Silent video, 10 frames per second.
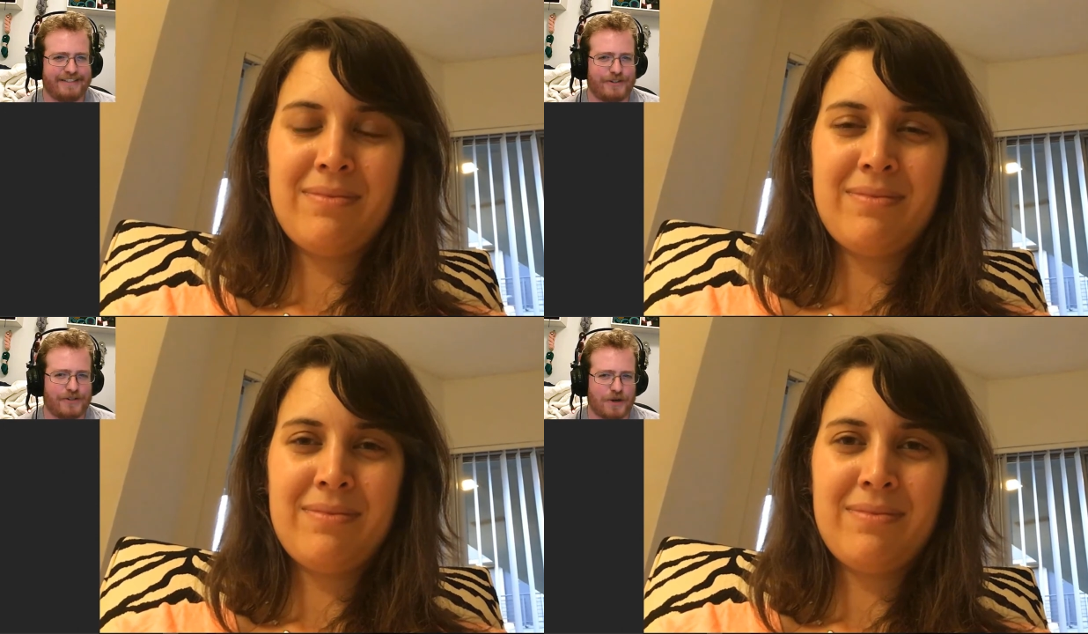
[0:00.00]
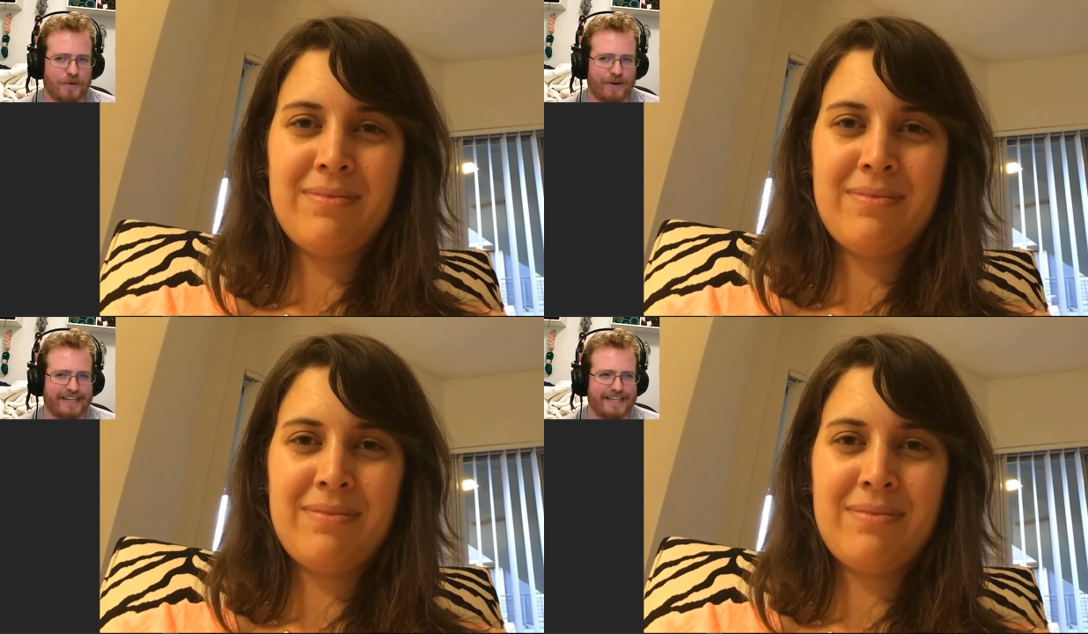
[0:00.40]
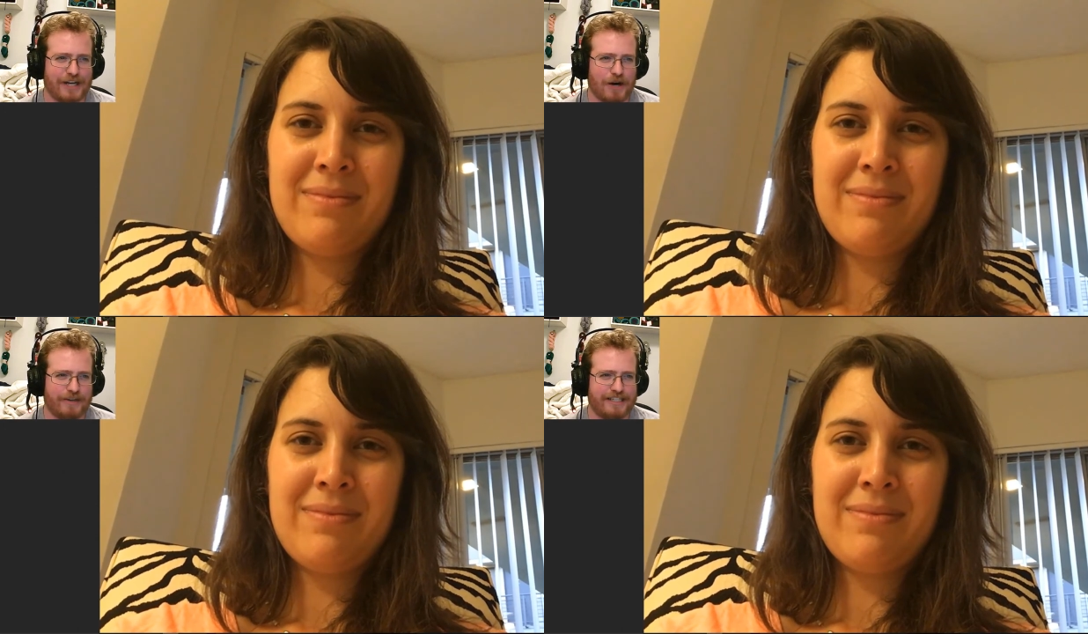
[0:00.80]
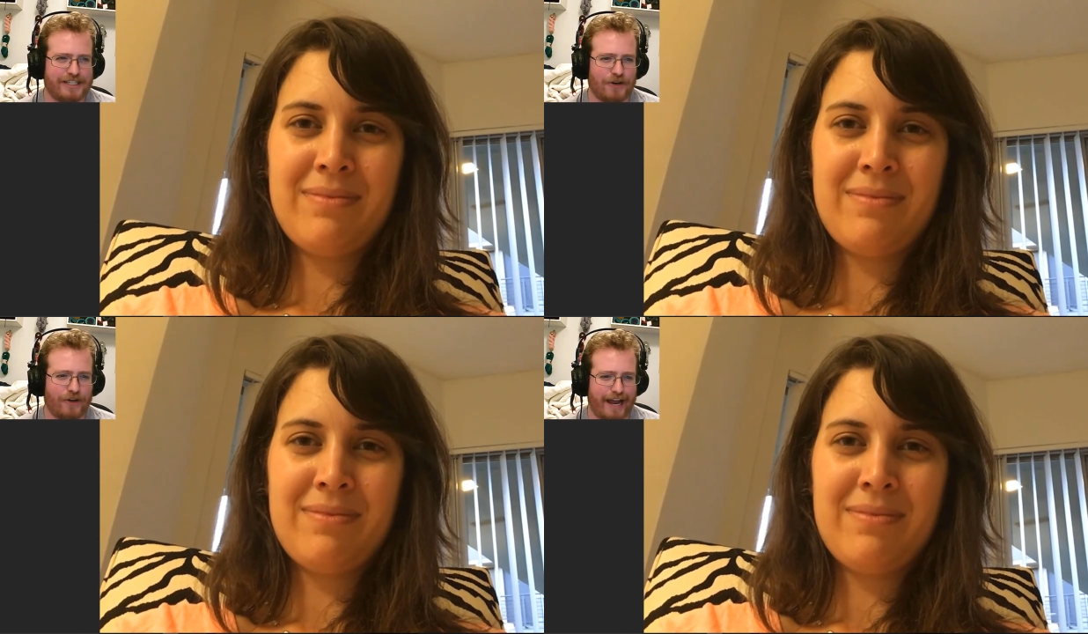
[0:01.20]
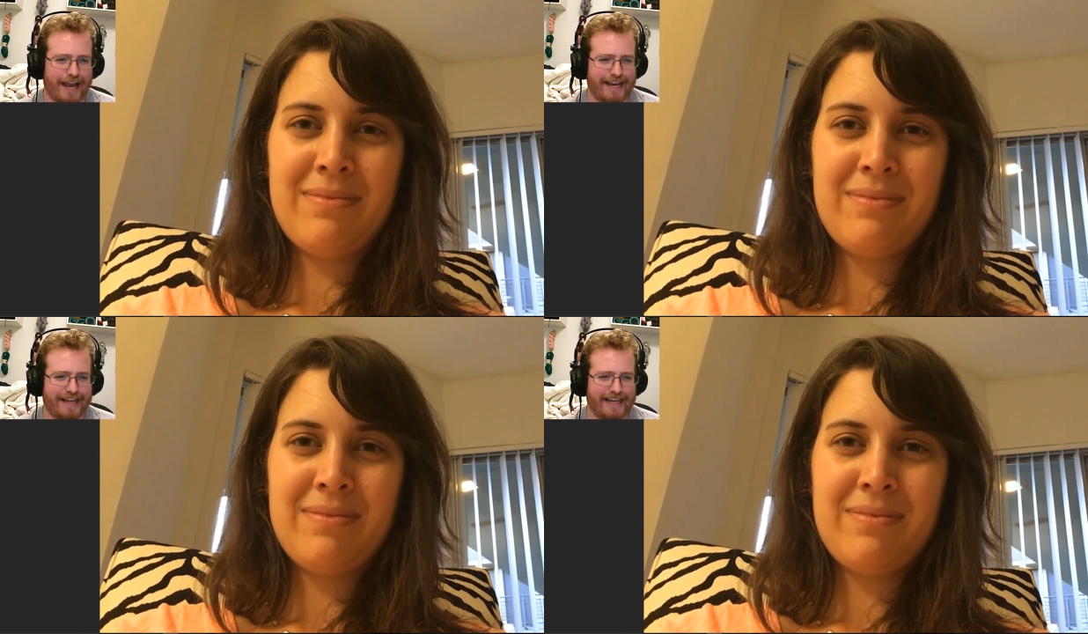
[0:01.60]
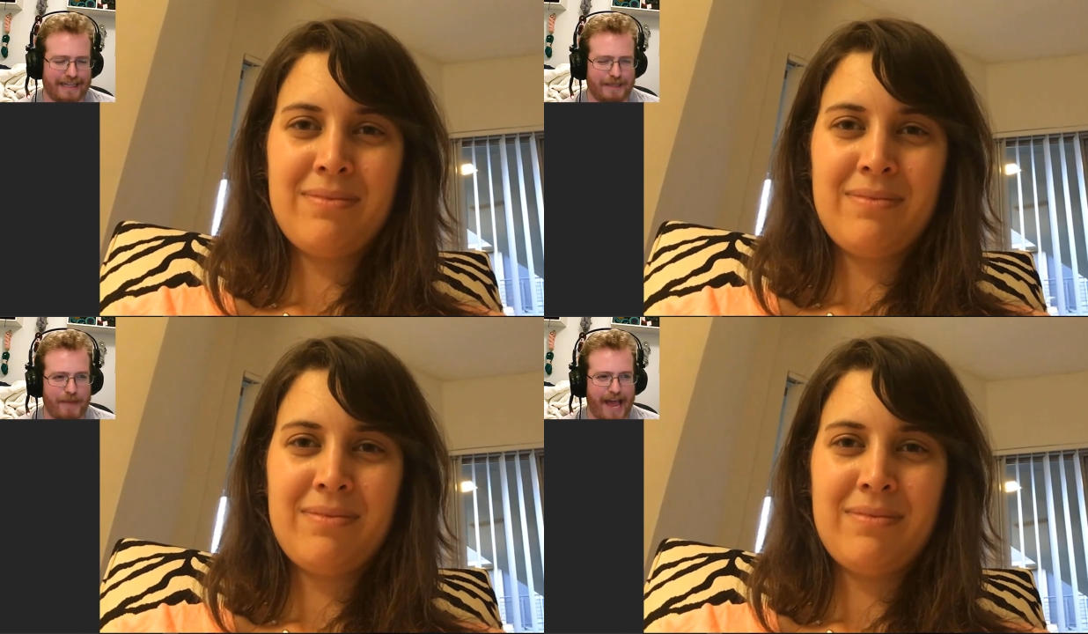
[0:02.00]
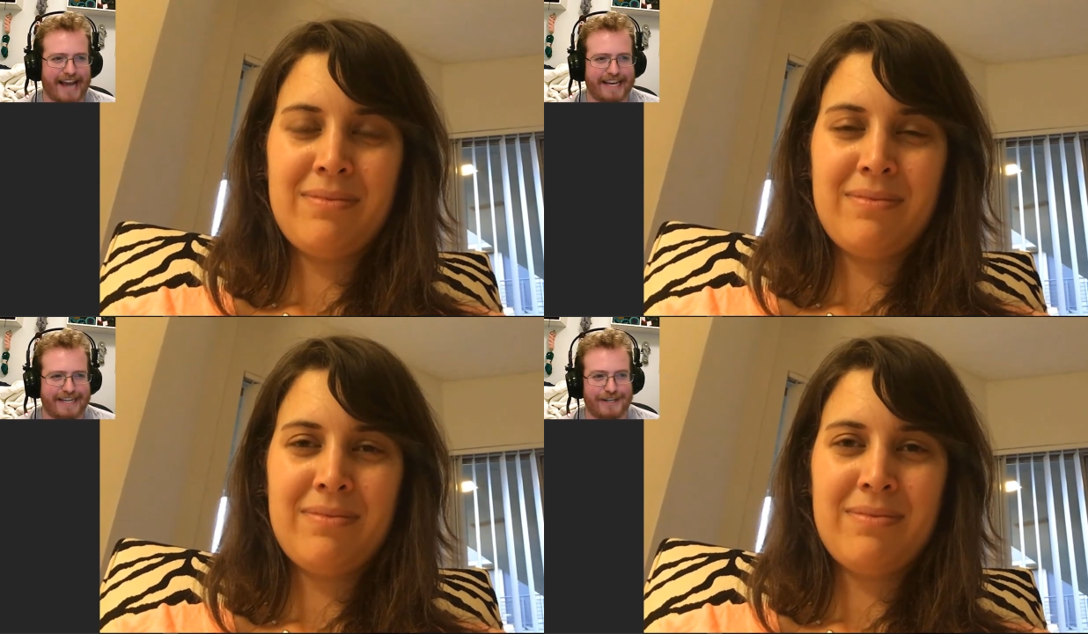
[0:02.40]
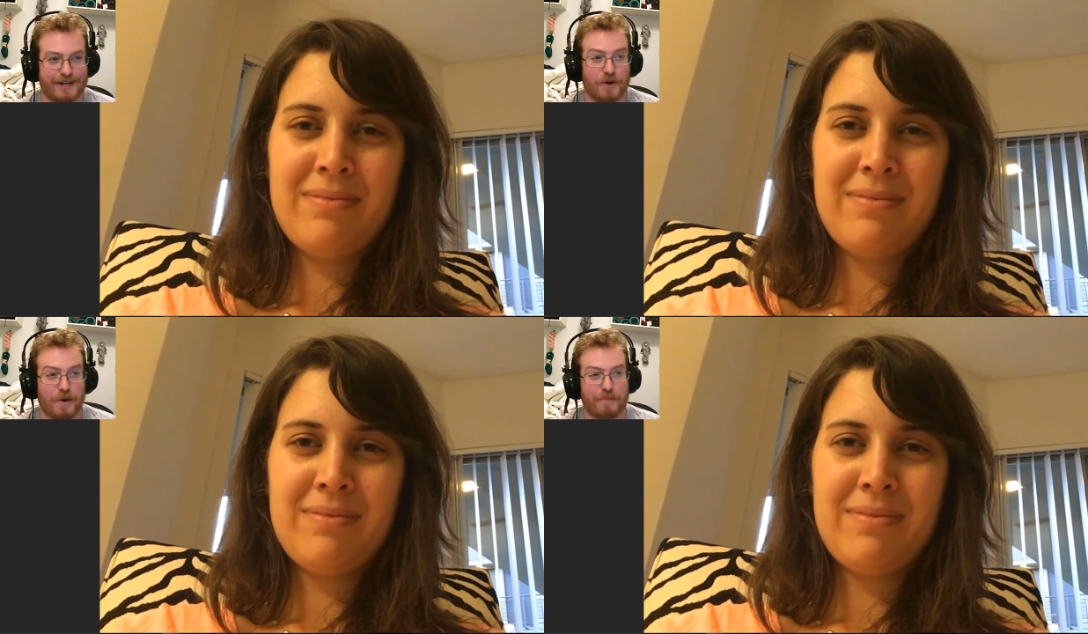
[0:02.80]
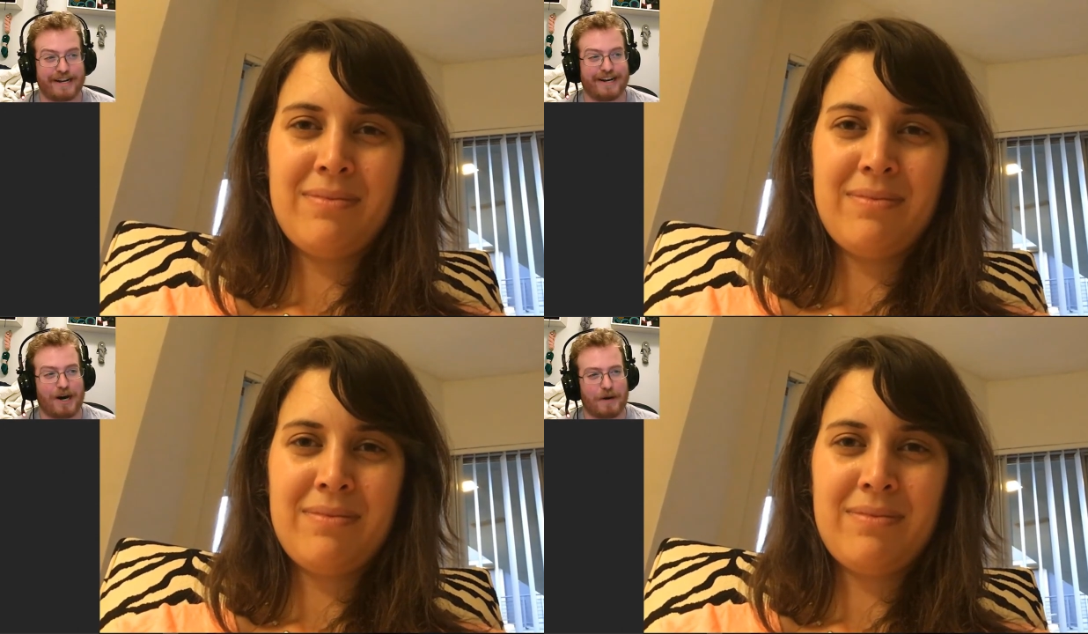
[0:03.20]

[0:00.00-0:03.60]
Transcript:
Speaker 1: don't want to know until I get the package and open it up.